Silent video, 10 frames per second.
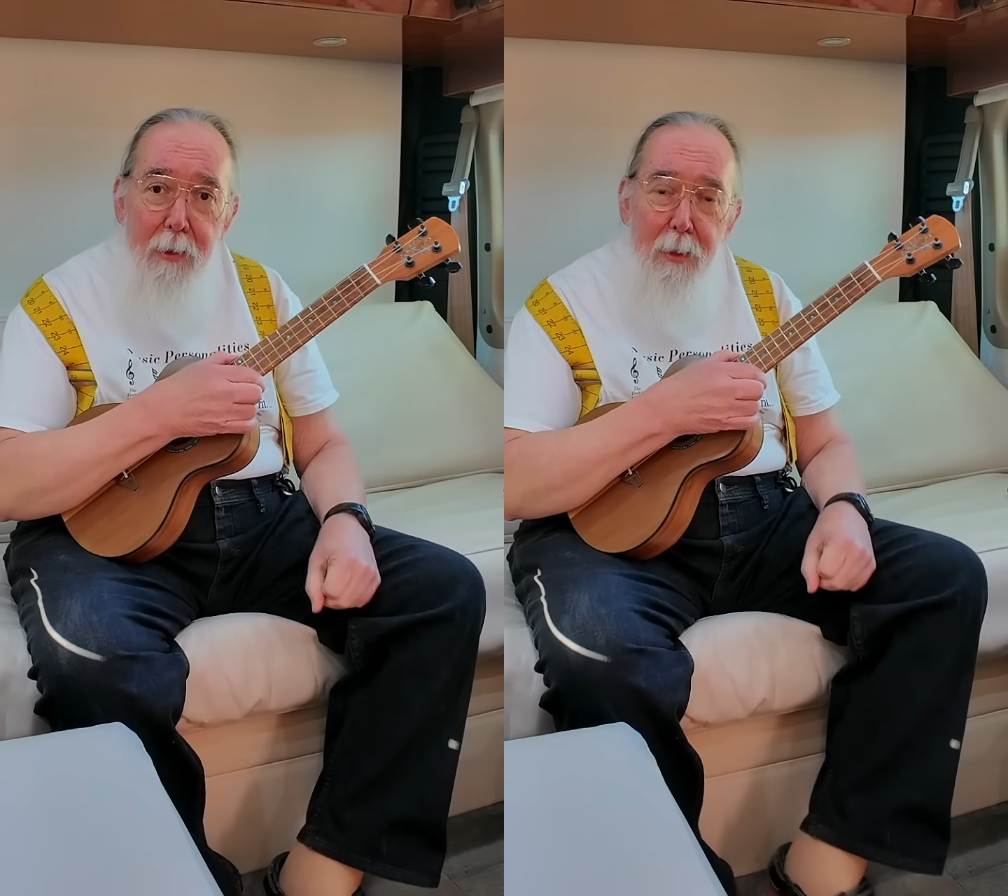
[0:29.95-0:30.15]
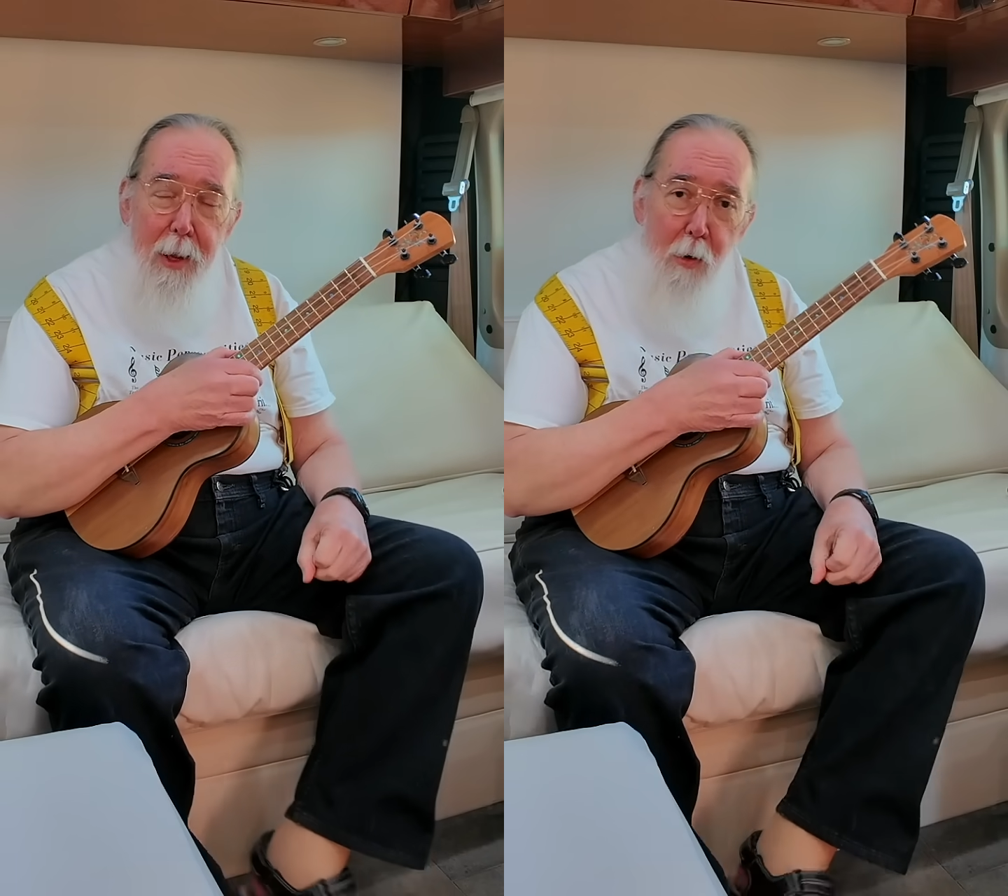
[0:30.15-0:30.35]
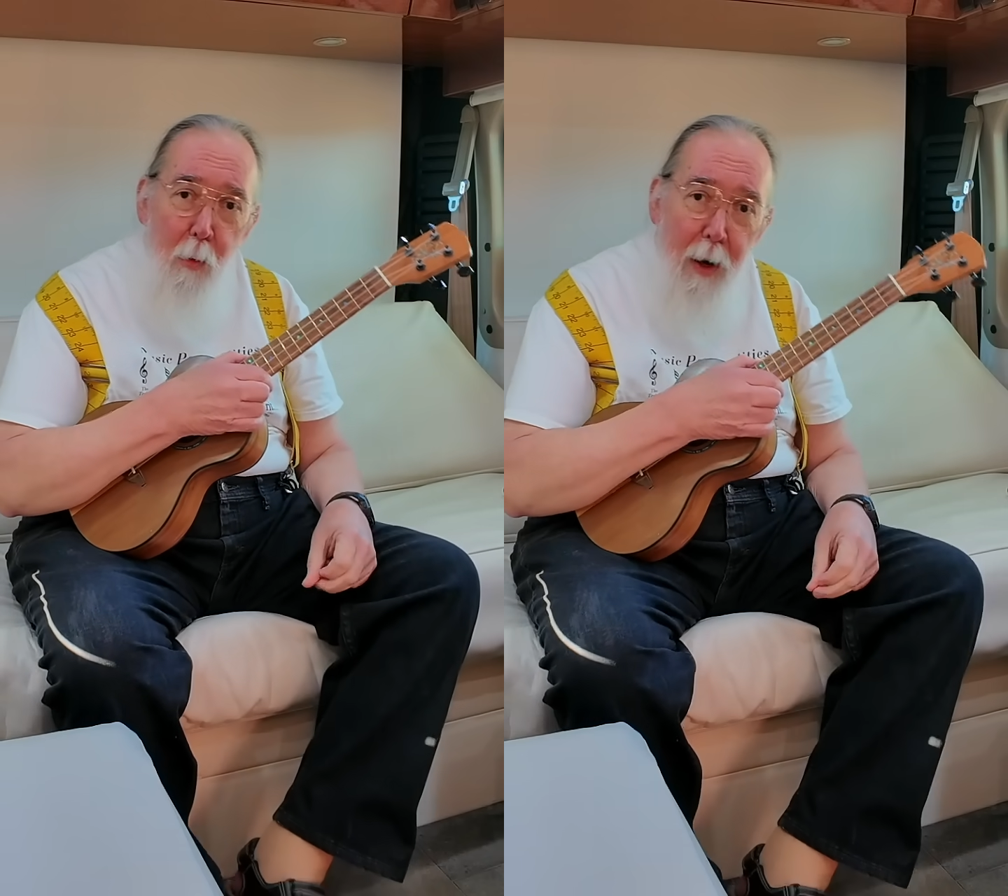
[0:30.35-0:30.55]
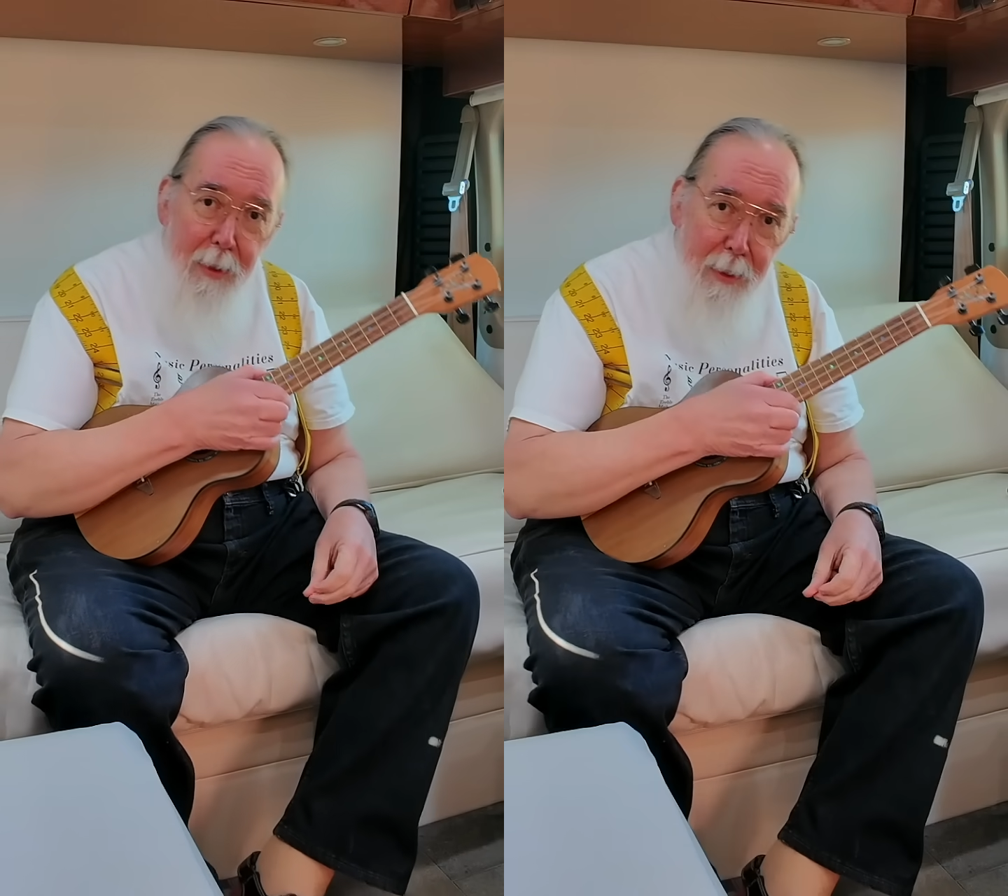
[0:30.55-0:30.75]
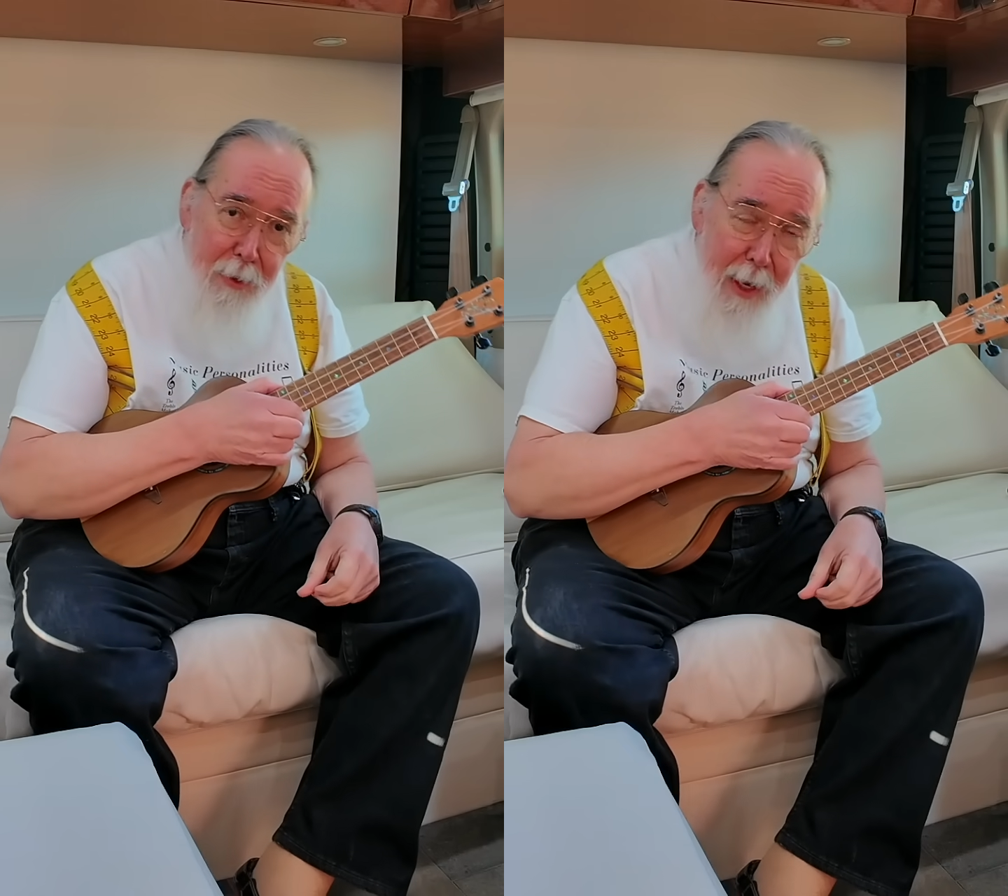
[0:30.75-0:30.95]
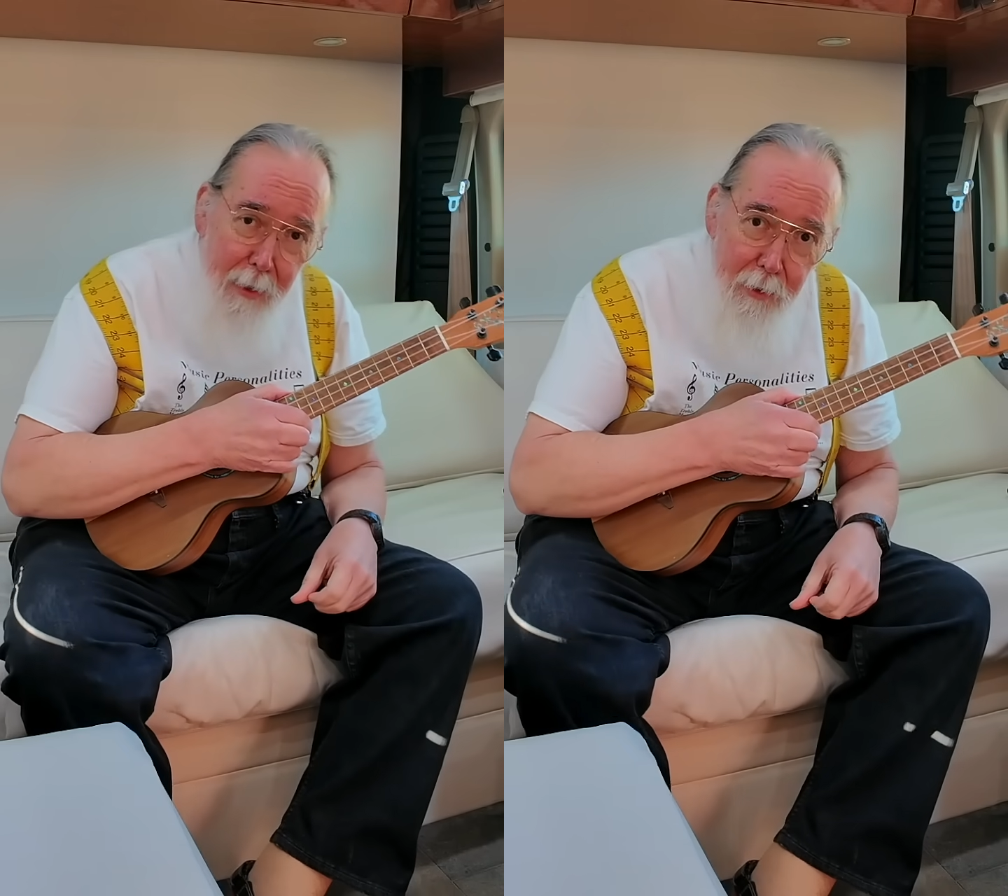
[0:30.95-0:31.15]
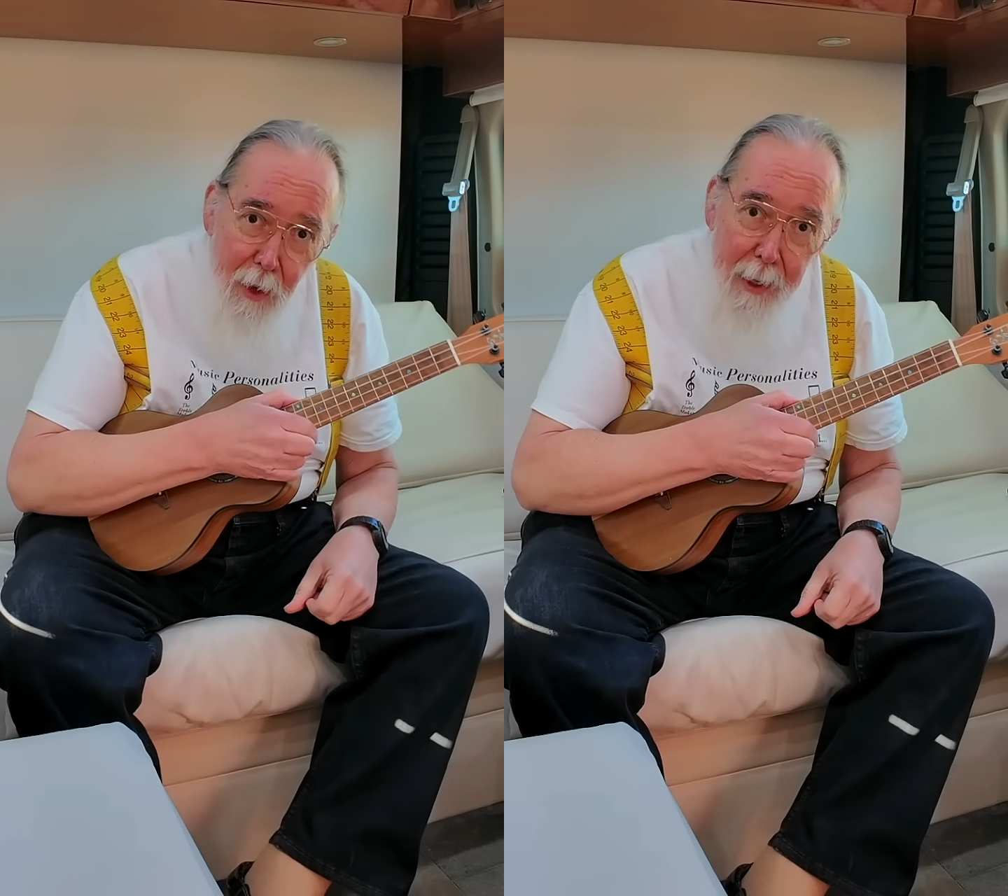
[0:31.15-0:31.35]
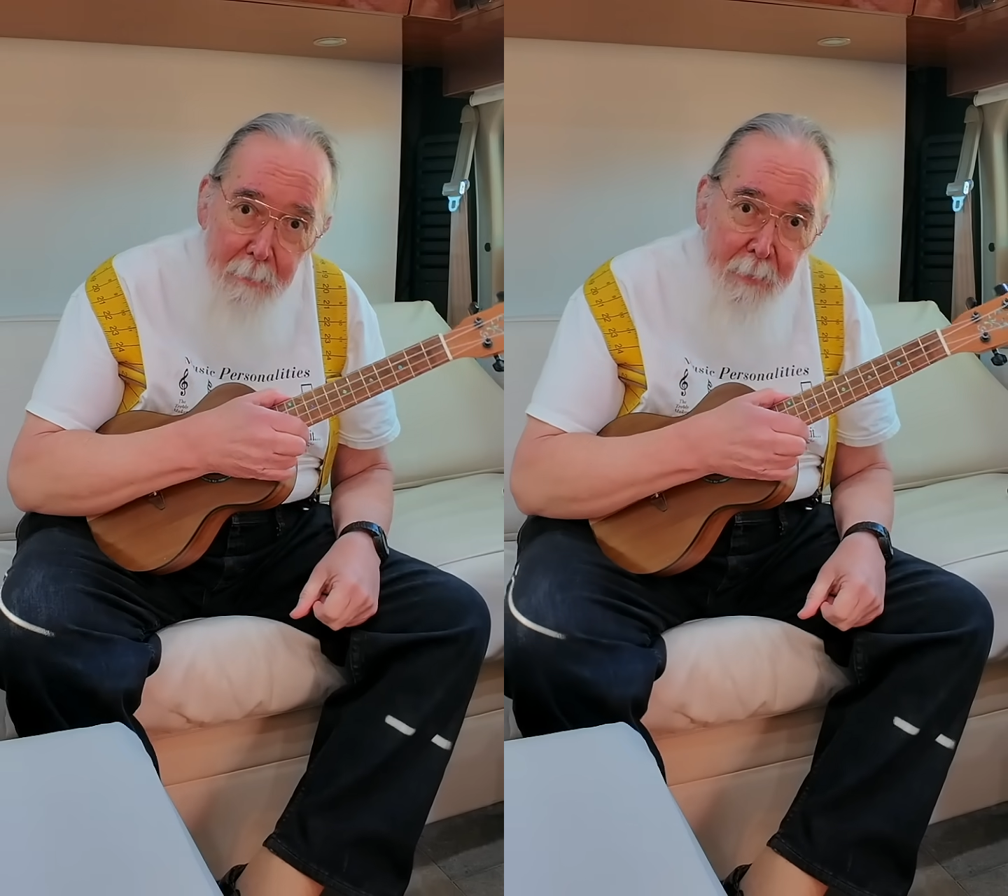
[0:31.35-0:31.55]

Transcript: can hear what this sounds like.